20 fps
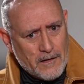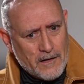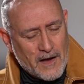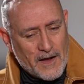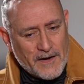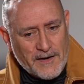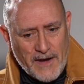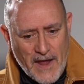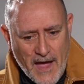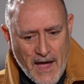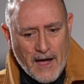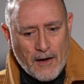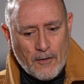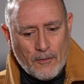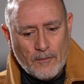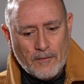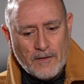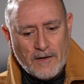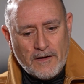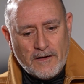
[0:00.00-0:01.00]
And
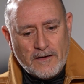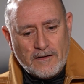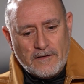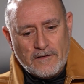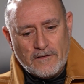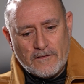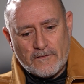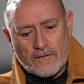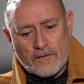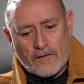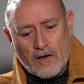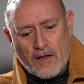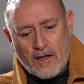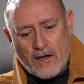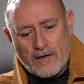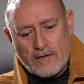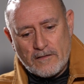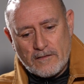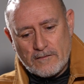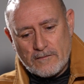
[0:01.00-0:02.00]
now you sort of
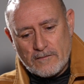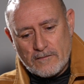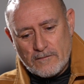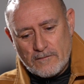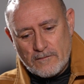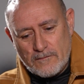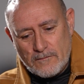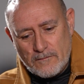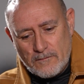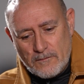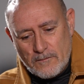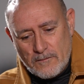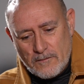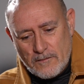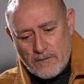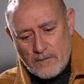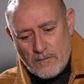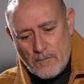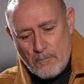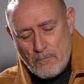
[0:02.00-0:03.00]
like
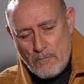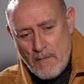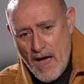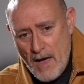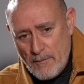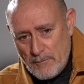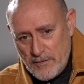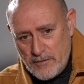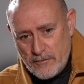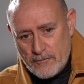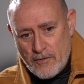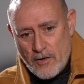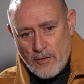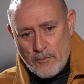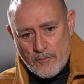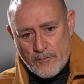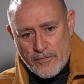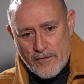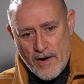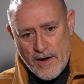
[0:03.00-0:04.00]
map your
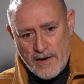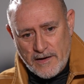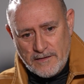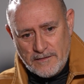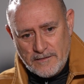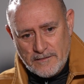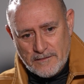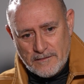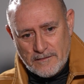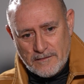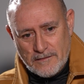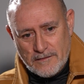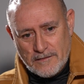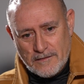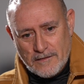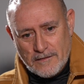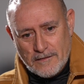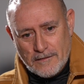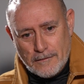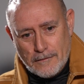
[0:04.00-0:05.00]
own brain
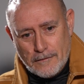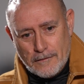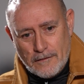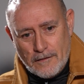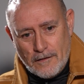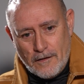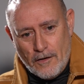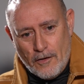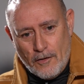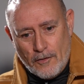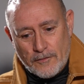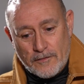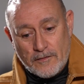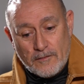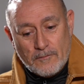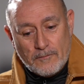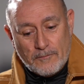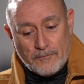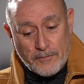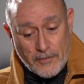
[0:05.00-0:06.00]
on,
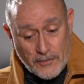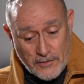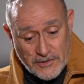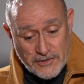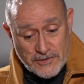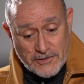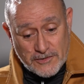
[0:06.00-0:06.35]
put your